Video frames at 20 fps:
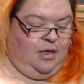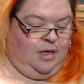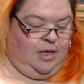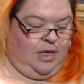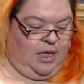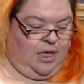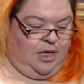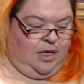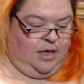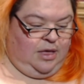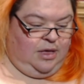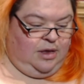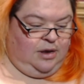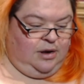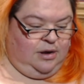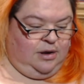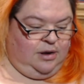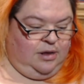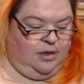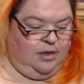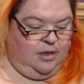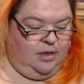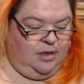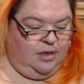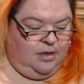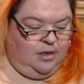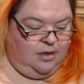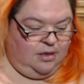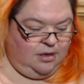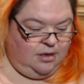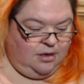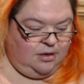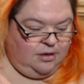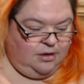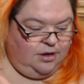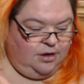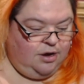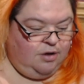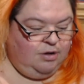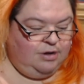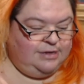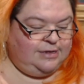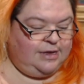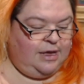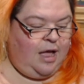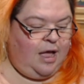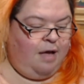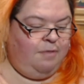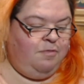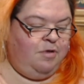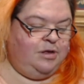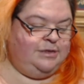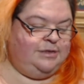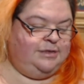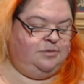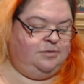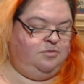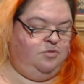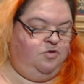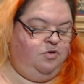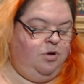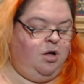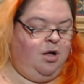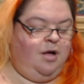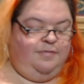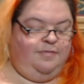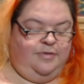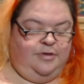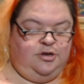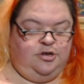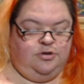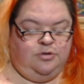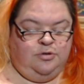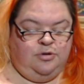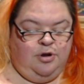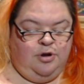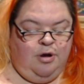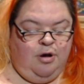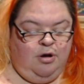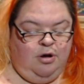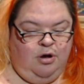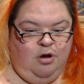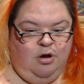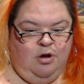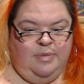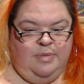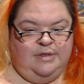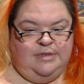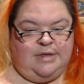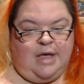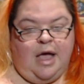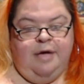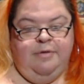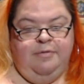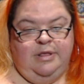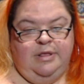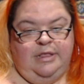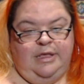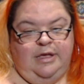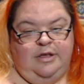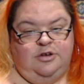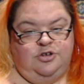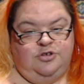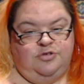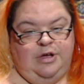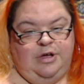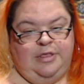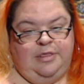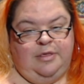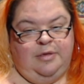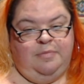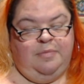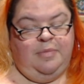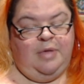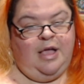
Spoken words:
And, because I want some more off-the-shoulder garments. I really enjoy them.